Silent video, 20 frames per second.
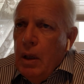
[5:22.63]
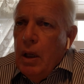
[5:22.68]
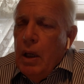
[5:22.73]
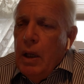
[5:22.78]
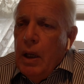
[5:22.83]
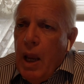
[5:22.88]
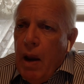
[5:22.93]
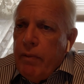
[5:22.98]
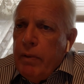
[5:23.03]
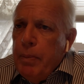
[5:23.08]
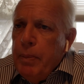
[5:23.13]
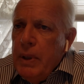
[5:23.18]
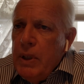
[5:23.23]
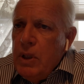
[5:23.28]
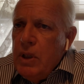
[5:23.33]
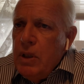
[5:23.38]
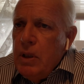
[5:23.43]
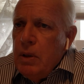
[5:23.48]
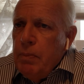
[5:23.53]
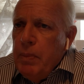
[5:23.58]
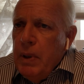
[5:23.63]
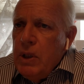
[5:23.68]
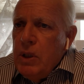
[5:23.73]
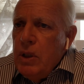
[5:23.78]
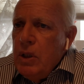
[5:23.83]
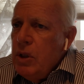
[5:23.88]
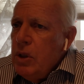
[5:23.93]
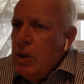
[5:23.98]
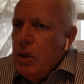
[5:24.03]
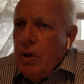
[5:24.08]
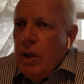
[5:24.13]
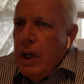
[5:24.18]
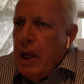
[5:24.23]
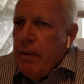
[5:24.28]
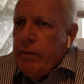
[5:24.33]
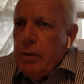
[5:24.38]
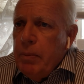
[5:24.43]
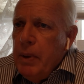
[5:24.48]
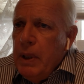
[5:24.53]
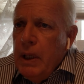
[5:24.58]
and every business is going to
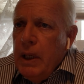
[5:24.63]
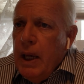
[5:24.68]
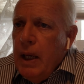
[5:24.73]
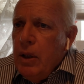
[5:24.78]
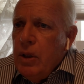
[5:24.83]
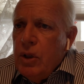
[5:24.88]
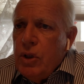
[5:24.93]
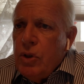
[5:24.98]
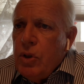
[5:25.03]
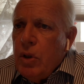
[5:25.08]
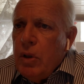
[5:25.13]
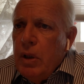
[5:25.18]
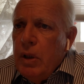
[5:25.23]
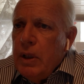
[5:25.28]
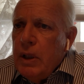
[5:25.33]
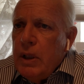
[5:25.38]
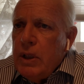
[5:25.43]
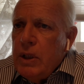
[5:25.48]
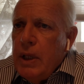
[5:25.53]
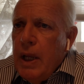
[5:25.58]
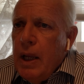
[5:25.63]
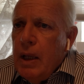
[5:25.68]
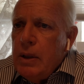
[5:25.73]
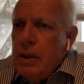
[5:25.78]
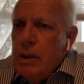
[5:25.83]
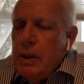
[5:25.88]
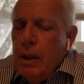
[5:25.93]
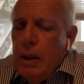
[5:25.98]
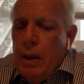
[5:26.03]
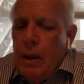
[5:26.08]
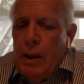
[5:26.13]
have to mitigate to certain extents.